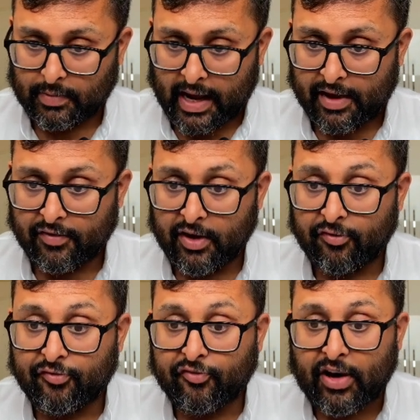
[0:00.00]
having
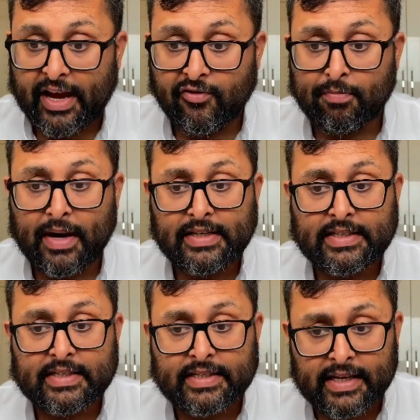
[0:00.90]

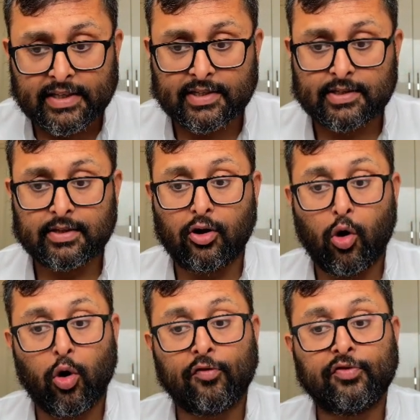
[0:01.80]
5/6
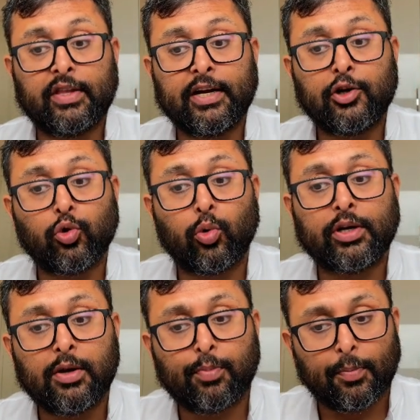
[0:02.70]
of the
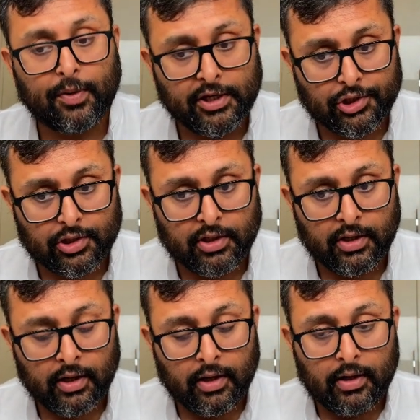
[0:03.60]
total population,